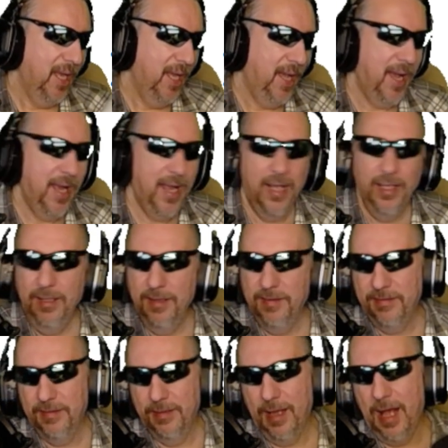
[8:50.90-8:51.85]
I, I
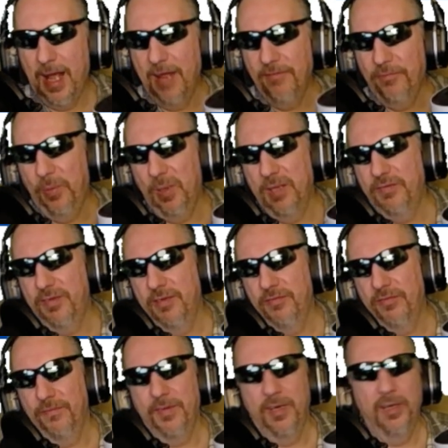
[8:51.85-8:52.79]
listen. I have
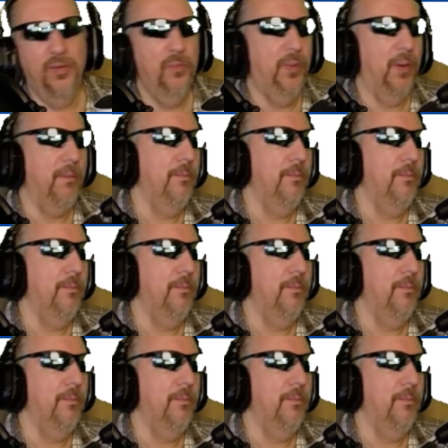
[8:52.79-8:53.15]
PlayStation VR 2 but